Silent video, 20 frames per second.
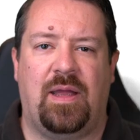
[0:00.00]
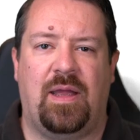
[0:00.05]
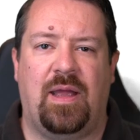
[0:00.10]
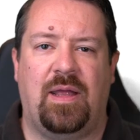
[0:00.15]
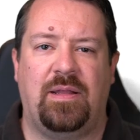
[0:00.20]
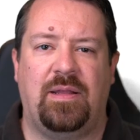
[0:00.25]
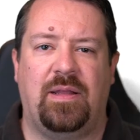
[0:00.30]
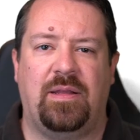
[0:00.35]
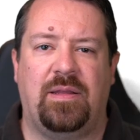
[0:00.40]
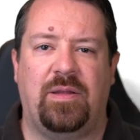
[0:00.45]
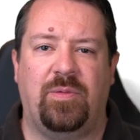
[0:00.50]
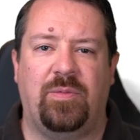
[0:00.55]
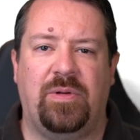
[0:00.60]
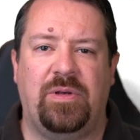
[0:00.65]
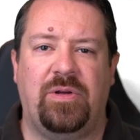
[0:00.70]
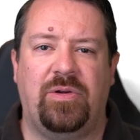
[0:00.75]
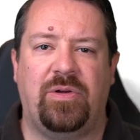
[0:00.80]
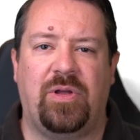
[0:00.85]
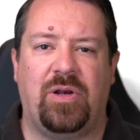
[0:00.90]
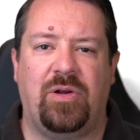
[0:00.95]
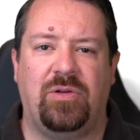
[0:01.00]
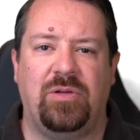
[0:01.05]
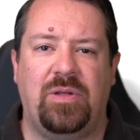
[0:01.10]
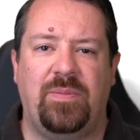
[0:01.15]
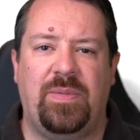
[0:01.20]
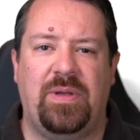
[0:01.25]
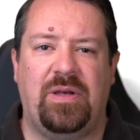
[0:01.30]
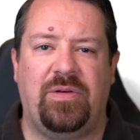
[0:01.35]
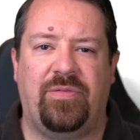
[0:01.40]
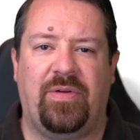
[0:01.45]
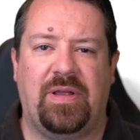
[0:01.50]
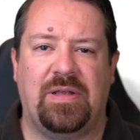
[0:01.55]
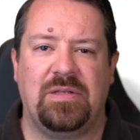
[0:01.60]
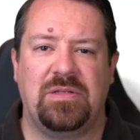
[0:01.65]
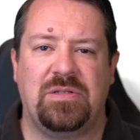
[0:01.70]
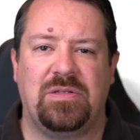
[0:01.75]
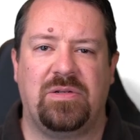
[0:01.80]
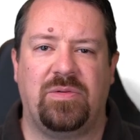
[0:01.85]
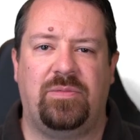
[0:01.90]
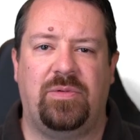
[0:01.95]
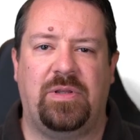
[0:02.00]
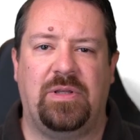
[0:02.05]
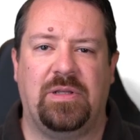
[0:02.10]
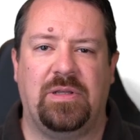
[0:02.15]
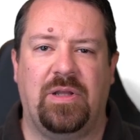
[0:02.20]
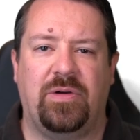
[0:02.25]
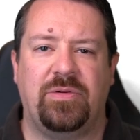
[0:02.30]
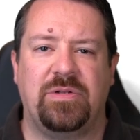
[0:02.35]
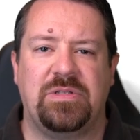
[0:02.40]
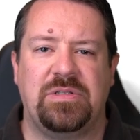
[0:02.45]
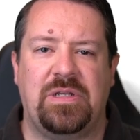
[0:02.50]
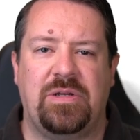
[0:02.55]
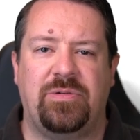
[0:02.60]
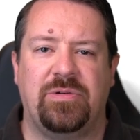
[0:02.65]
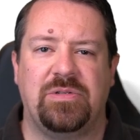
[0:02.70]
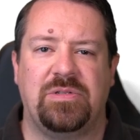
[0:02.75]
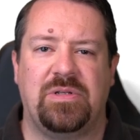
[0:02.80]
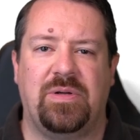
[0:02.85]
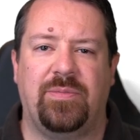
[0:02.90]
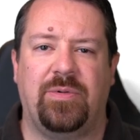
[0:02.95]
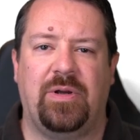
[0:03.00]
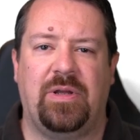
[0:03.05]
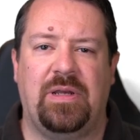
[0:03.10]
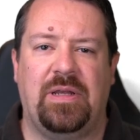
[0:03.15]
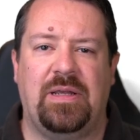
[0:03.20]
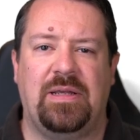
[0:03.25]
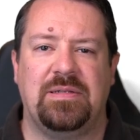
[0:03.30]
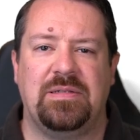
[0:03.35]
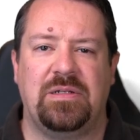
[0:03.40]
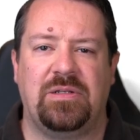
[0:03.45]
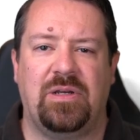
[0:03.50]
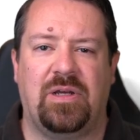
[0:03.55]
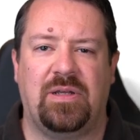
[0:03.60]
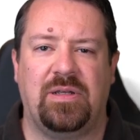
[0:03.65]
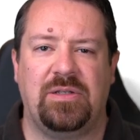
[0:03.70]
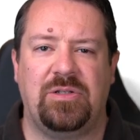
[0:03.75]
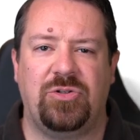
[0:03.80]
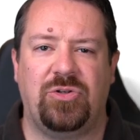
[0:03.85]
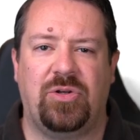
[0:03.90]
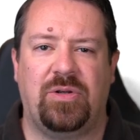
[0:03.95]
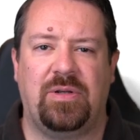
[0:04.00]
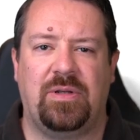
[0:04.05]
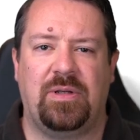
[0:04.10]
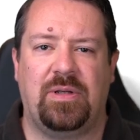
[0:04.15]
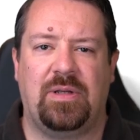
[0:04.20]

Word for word: and that the window can only be advanced when the lowest sequence number in it is acknowledged,